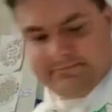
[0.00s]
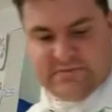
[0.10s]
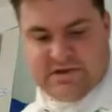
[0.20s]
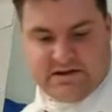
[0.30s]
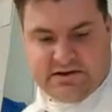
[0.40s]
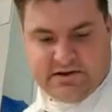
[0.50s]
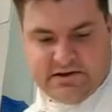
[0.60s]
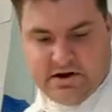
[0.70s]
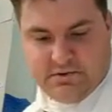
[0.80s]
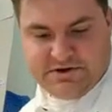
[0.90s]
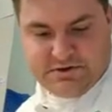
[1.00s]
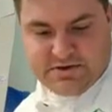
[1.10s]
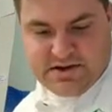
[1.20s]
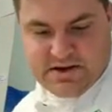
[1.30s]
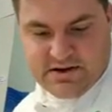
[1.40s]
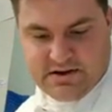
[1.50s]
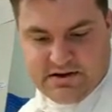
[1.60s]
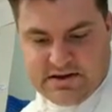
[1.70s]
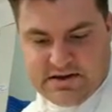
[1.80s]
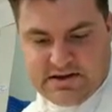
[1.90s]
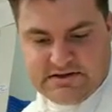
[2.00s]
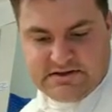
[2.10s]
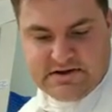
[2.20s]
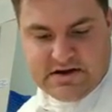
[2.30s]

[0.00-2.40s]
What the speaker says: And literally all we're doing here is